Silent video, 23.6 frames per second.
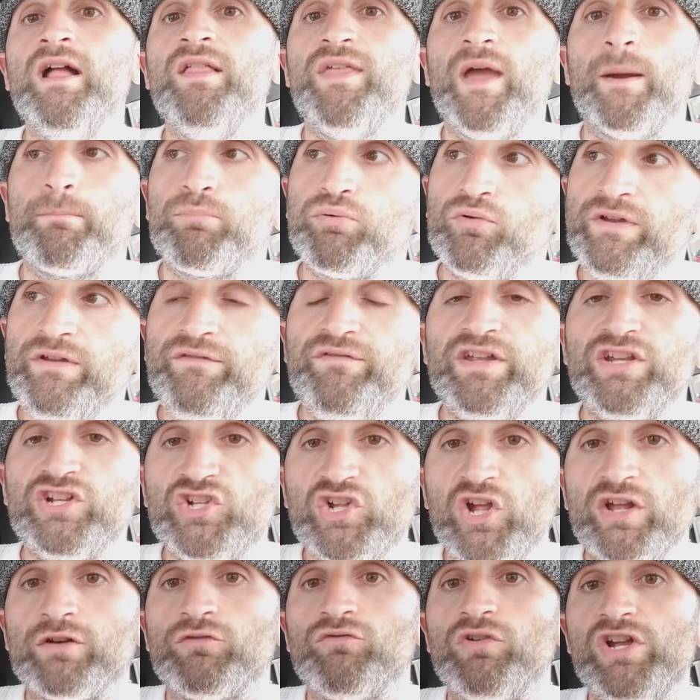that previous
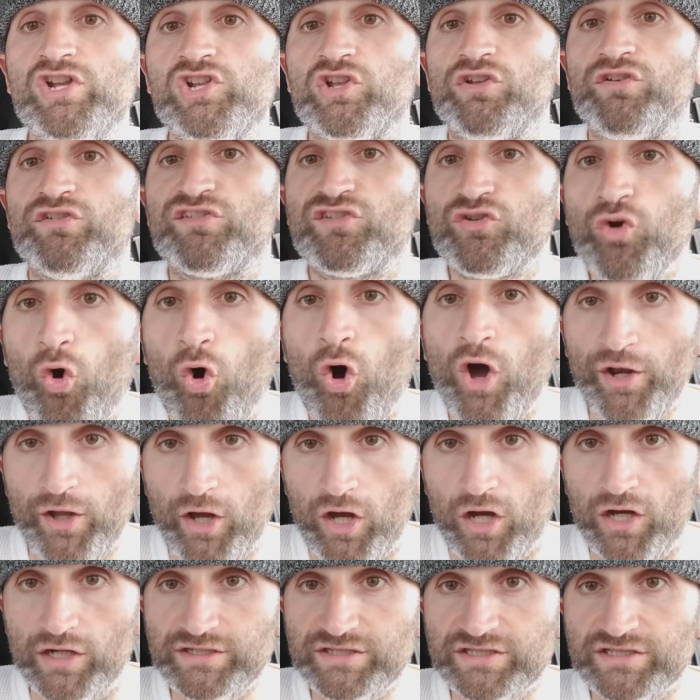generations taught
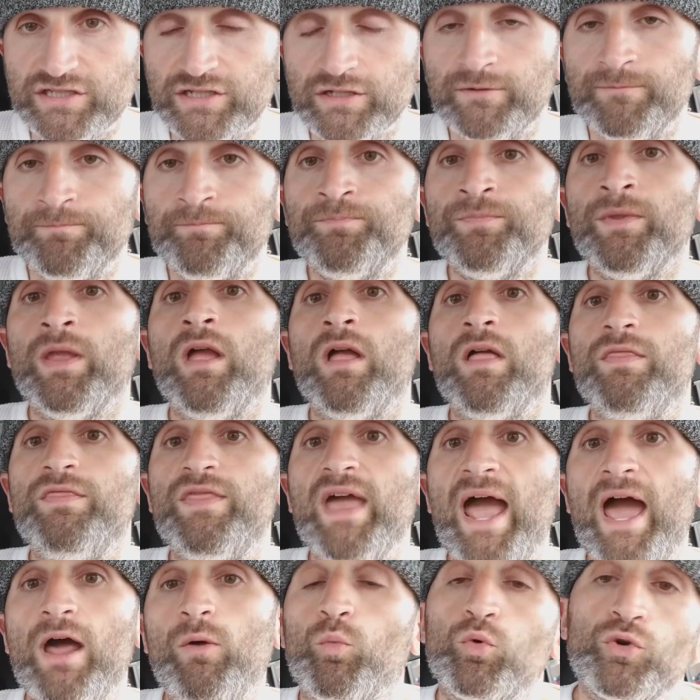us
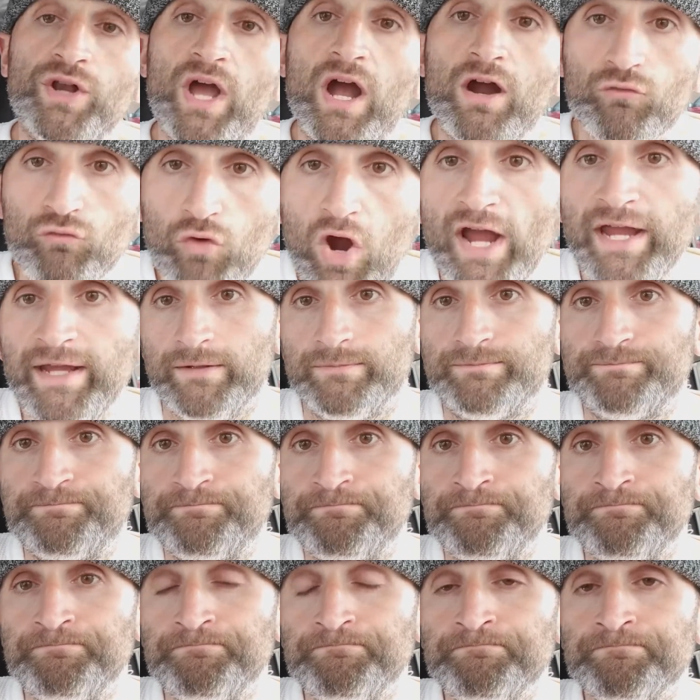that were not right.
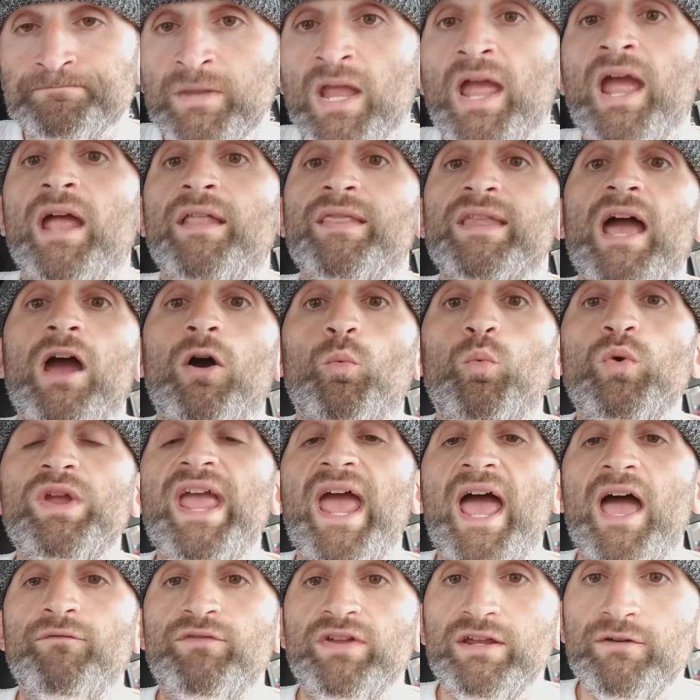And that we
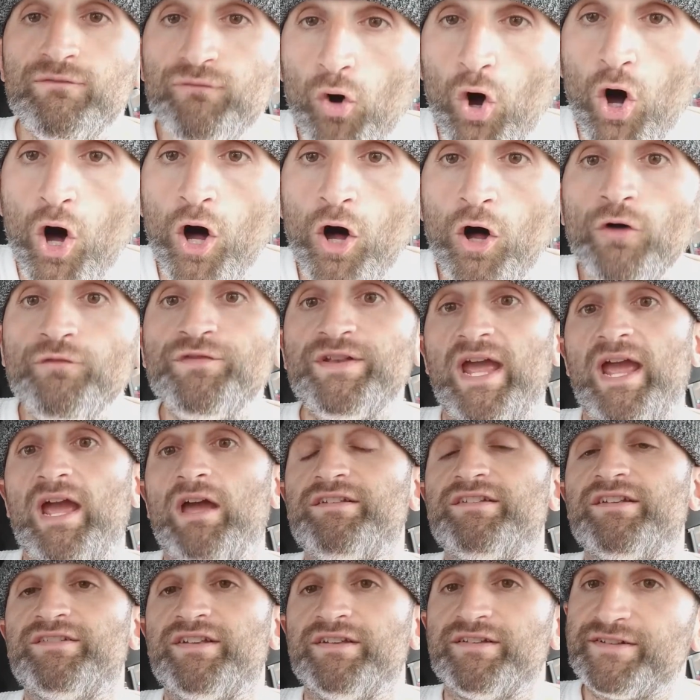have evolved
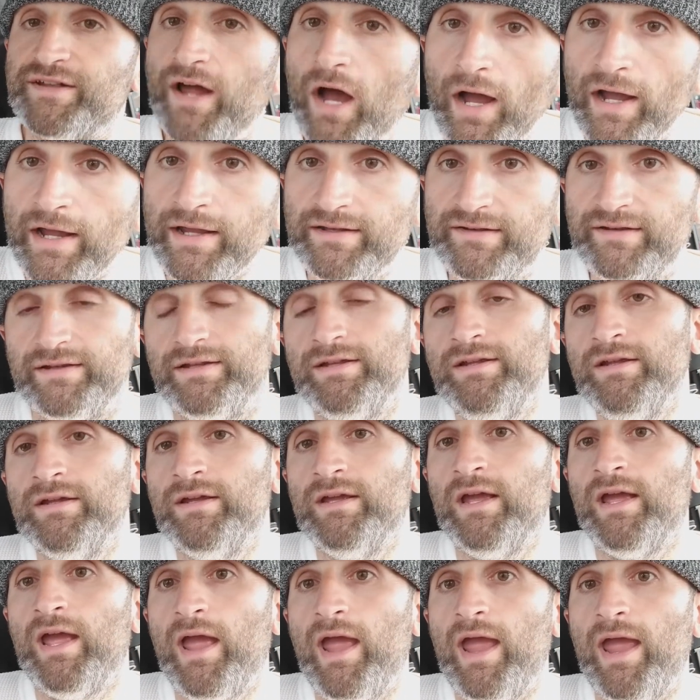as a society
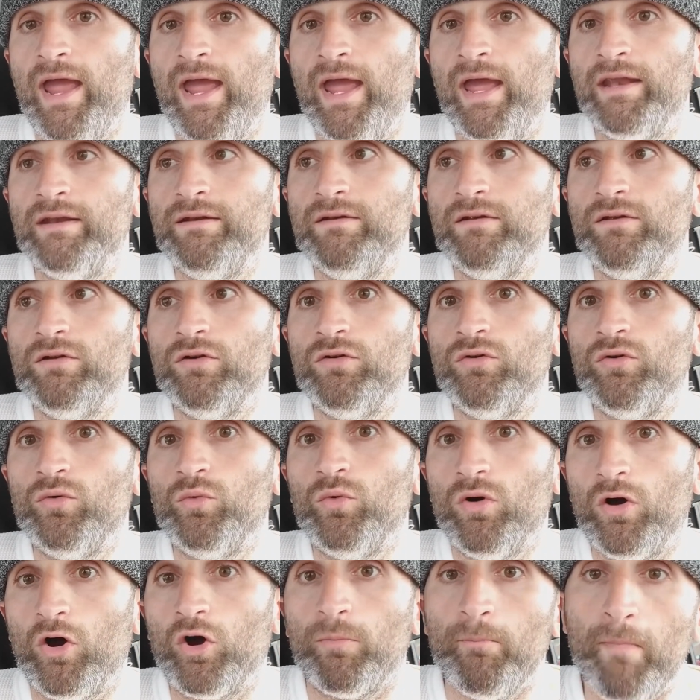and
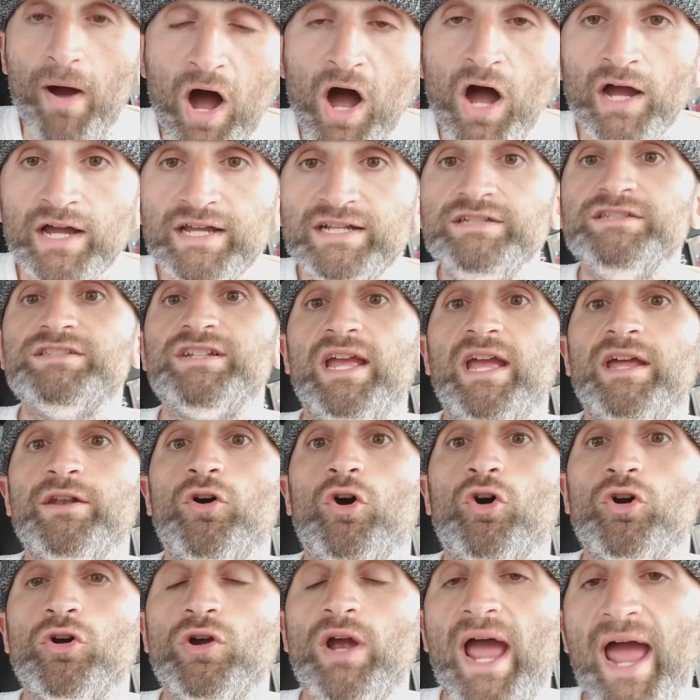our minds and
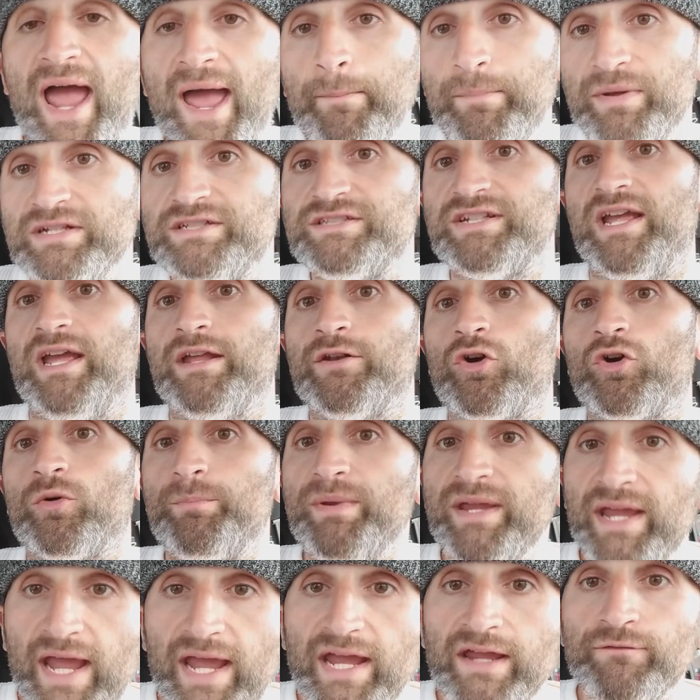our habits and our
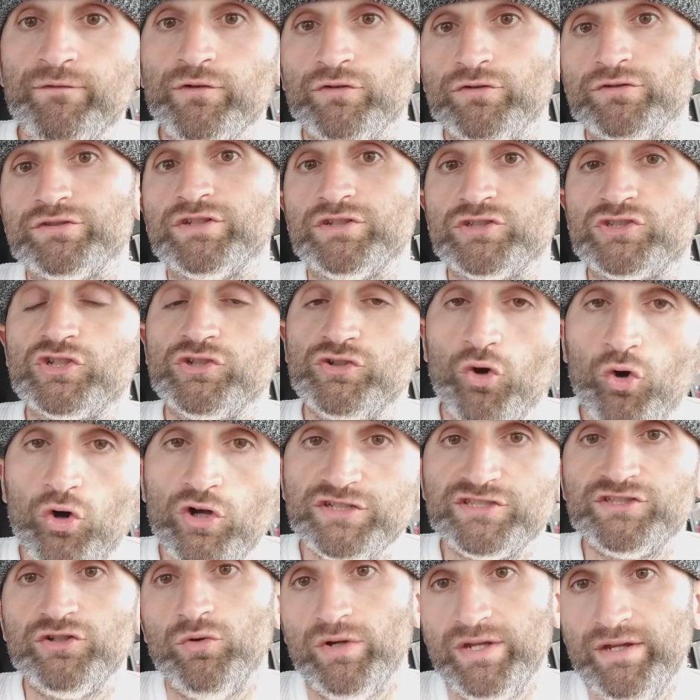behaviors should
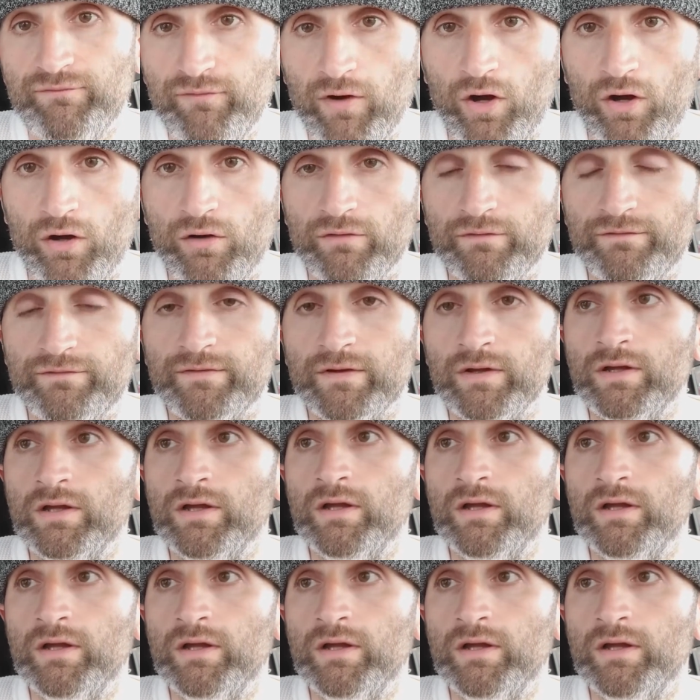also evolve.